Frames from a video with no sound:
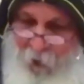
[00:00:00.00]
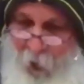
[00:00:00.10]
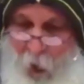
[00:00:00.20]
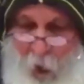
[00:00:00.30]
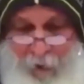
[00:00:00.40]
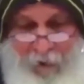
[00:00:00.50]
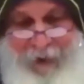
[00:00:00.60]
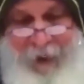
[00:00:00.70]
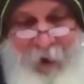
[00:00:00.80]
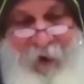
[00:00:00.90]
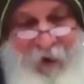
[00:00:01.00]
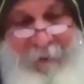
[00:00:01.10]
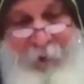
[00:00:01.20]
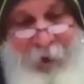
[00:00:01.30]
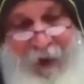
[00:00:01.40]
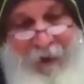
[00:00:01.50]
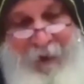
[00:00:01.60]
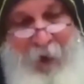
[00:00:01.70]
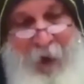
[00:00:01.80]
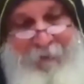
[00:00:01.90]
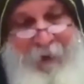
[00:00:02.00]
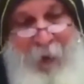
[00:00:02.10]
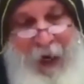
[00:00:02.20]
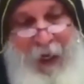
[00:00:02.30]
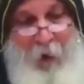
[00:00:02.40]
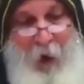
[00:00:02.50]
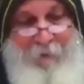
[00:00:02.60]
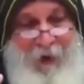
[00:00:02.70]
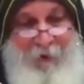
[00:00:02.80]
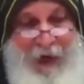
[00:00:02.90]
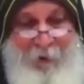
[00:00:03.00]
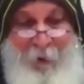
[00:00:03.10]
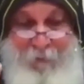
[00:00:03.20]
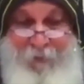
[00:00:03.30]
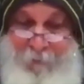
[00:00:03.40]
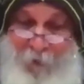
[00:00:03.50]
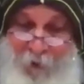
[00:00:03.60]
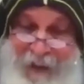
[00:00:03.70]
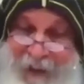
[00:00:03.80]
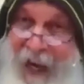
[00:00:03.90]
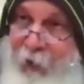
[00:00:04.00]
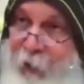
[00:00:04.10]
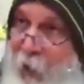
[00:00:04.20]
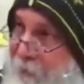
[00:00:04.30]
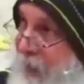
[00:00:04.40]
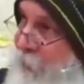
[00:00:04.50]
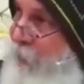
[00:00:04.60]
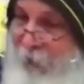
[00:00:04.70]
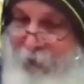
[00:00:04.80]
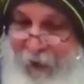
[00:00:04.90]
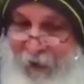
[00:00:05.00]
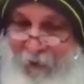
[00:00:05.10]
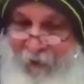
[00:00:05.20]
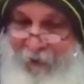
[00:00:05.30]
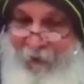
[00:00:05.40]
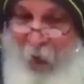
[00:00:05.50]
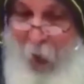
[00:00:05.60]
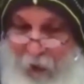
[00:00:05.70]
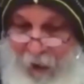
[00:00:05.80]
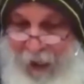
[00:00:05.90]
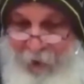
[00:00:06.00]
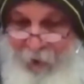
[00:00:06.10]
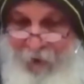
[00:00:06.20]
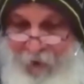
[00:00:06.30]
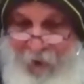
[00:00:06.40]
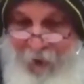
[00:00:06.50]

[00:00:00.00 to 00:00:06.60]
All the nations have drunk of the wine of the wrath of her fornication, of her adultery. All the nations.